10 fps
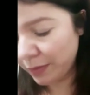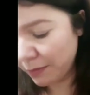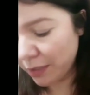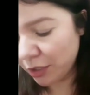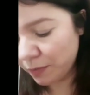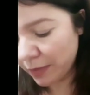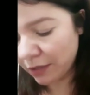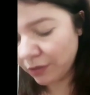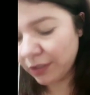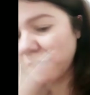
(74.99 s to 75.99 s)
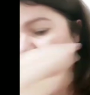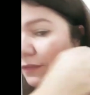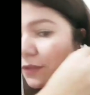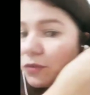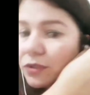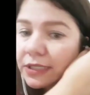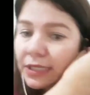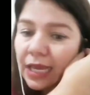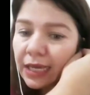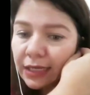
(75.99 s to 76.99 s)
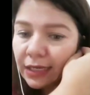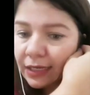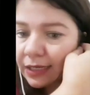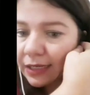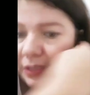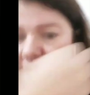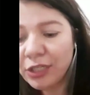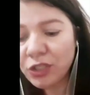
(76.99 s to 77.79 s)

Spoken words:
be much better in a few seconds.